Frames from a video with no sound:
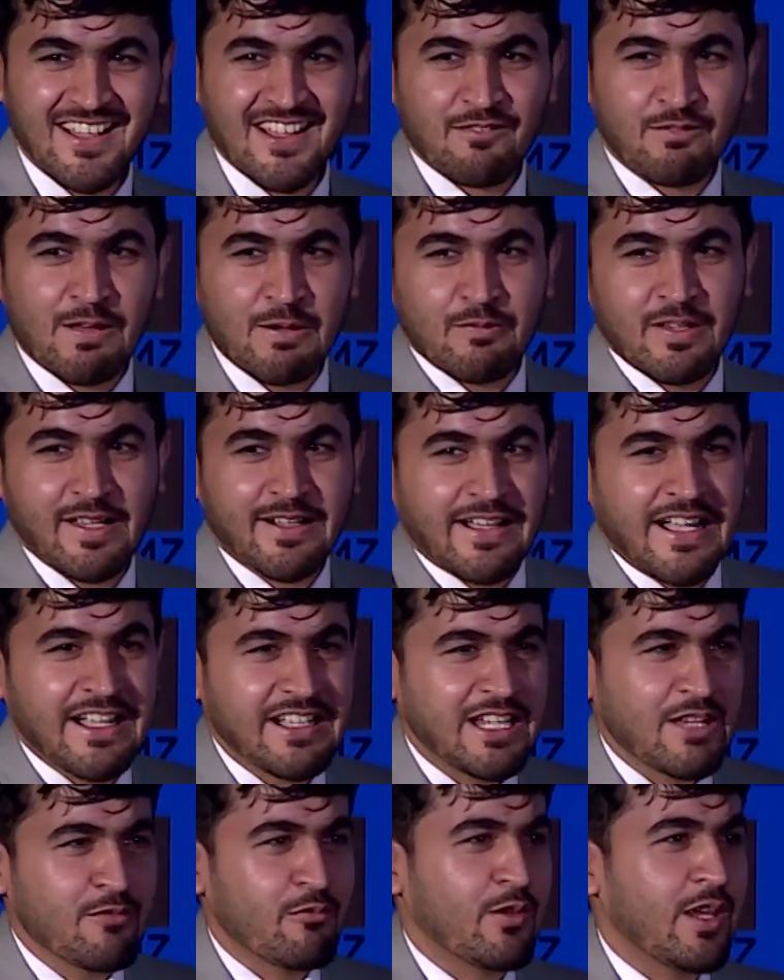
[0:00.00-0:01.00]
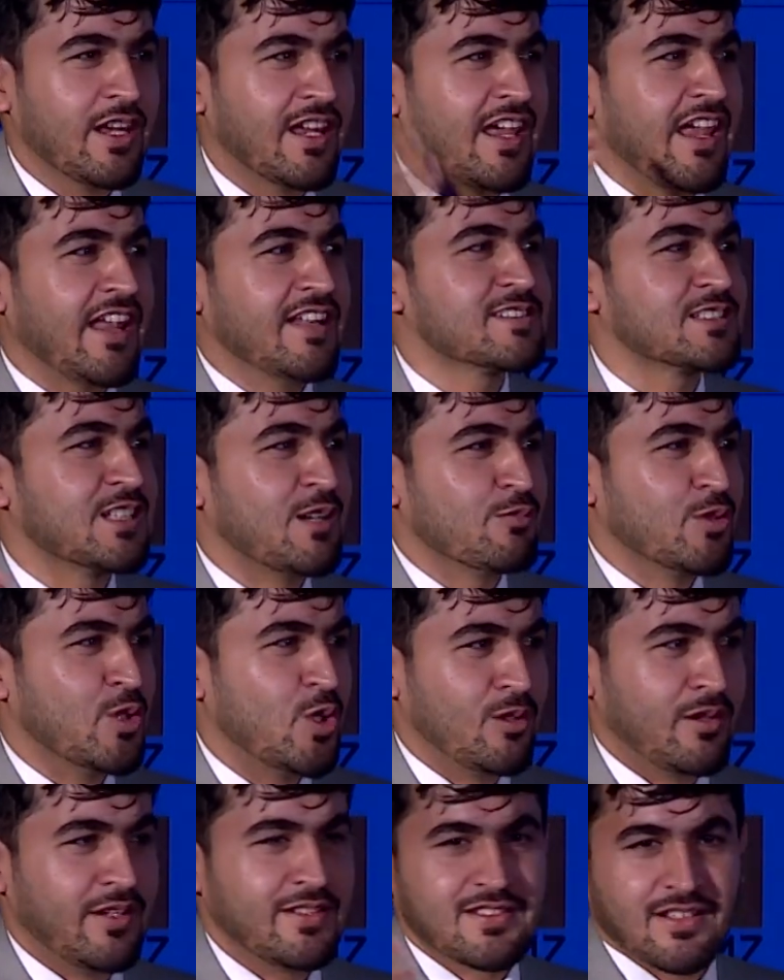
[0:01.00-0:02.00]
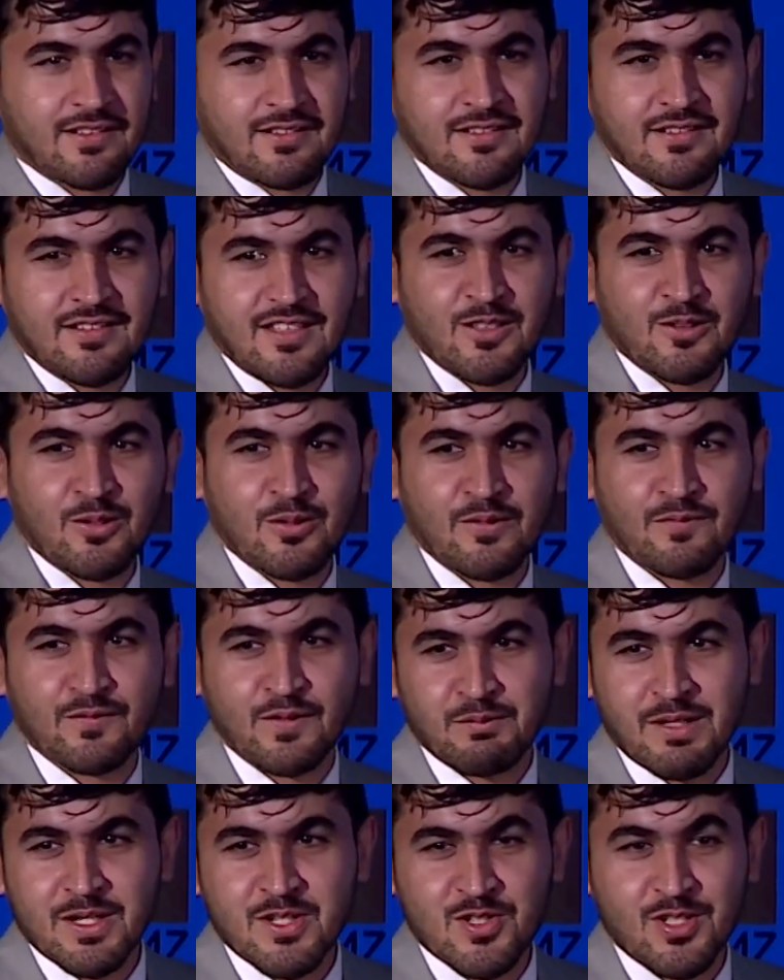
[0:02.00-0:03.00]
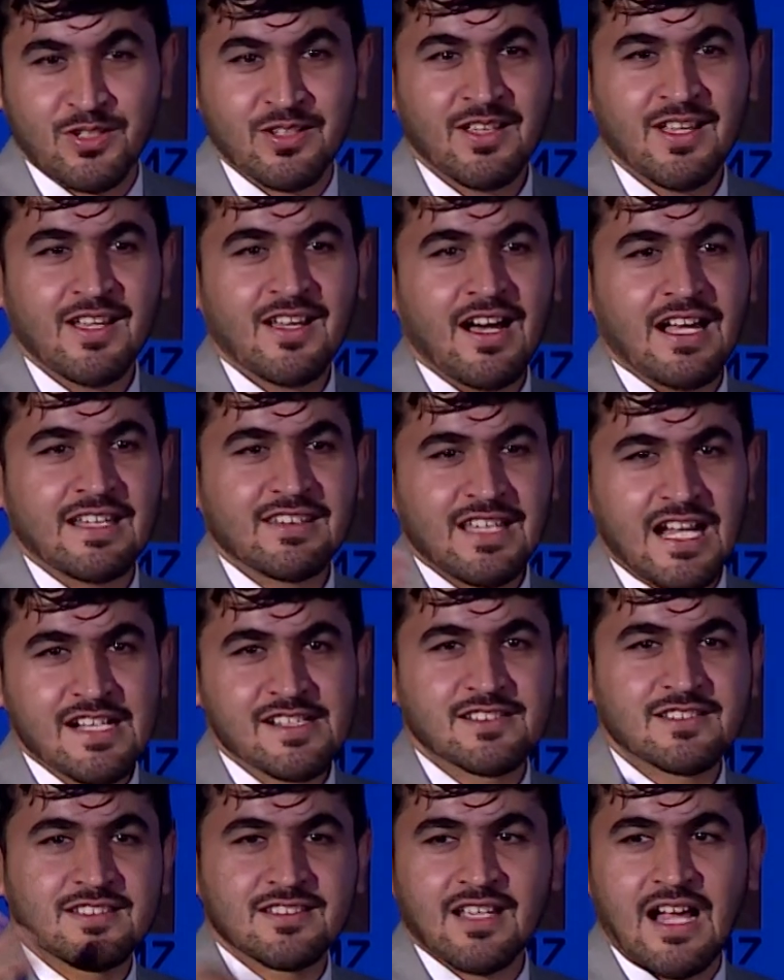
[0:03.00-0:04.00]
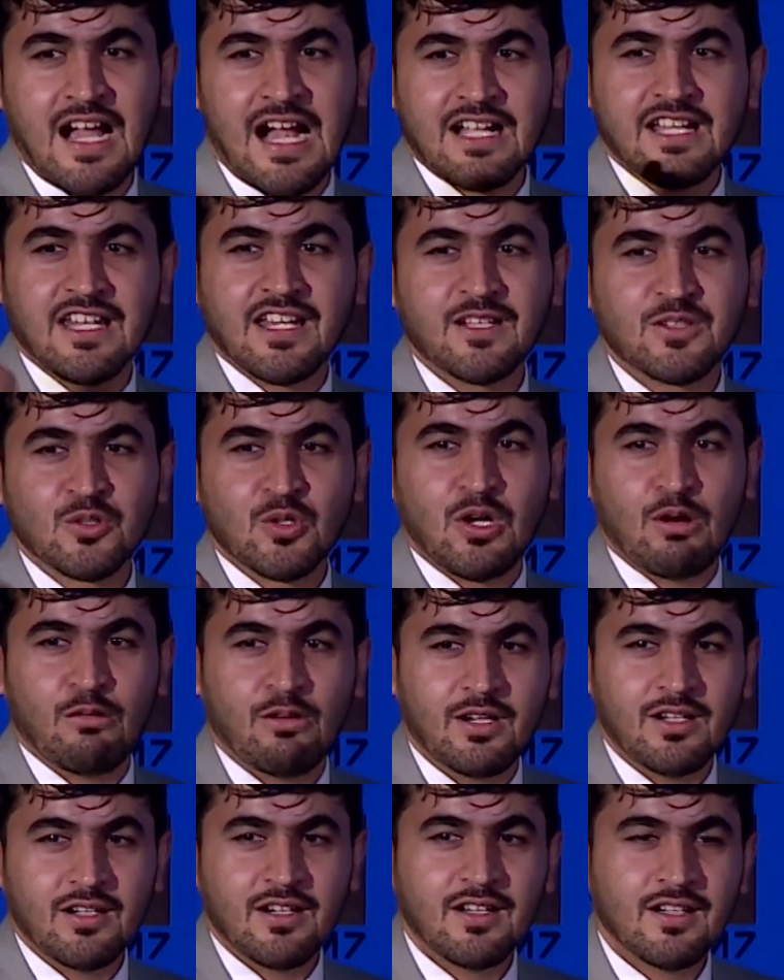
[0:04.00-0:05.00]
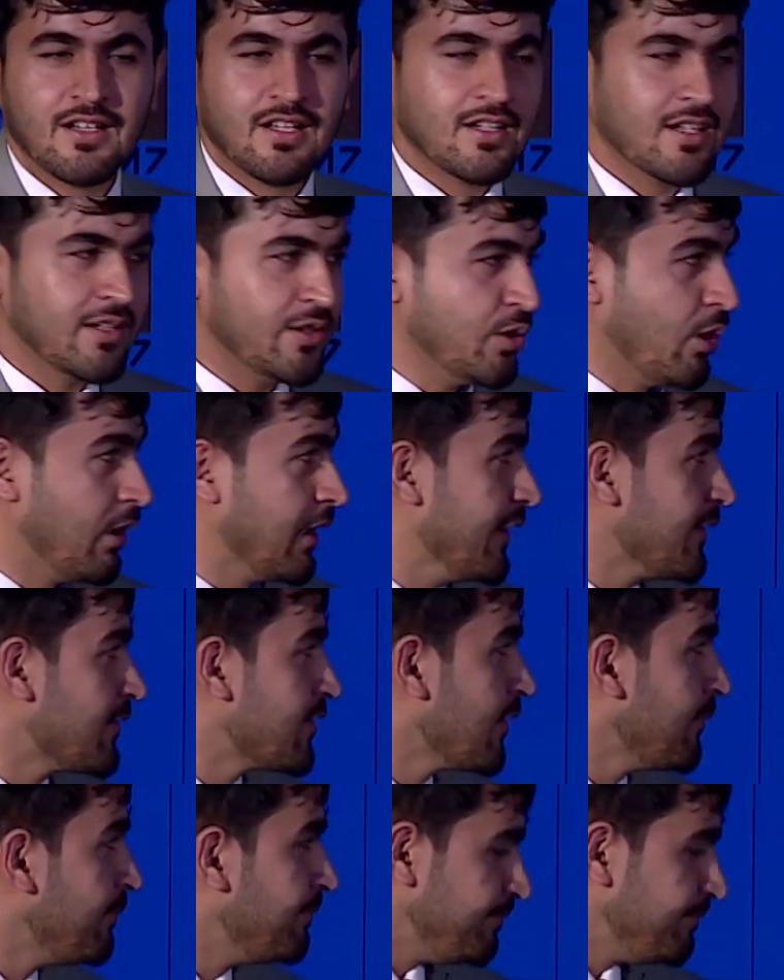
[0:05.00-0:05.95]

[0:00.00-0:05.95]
When we read them, we gain some knowledge and information, and that's adding to our knowledge.